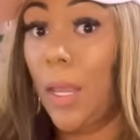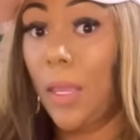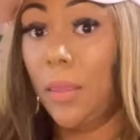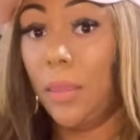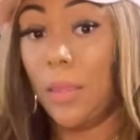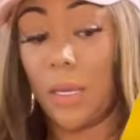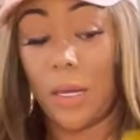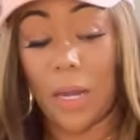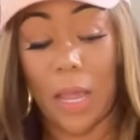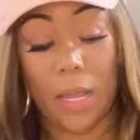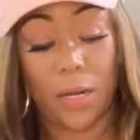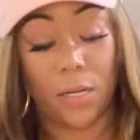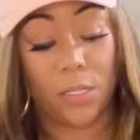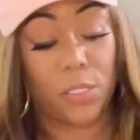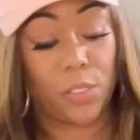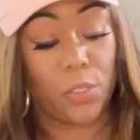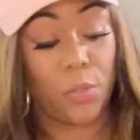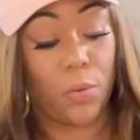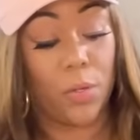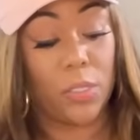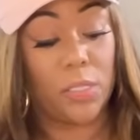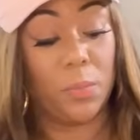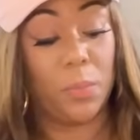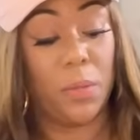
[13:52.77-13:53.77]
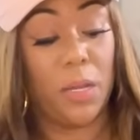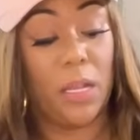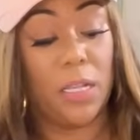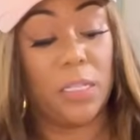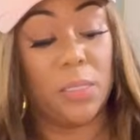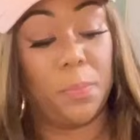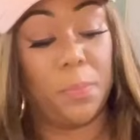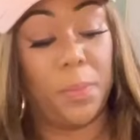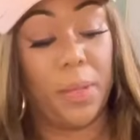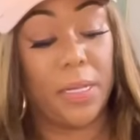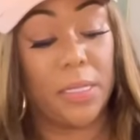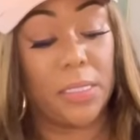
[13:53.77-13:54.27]
The Knight of Swords means
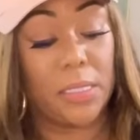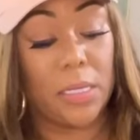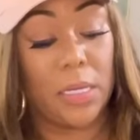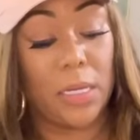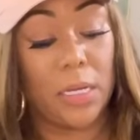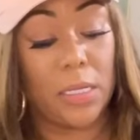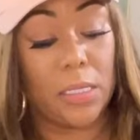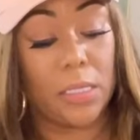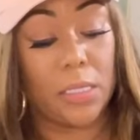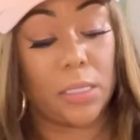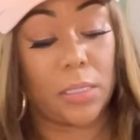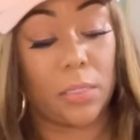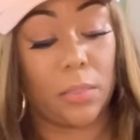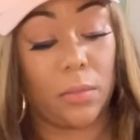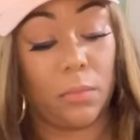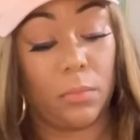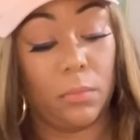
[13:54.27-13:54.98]
business.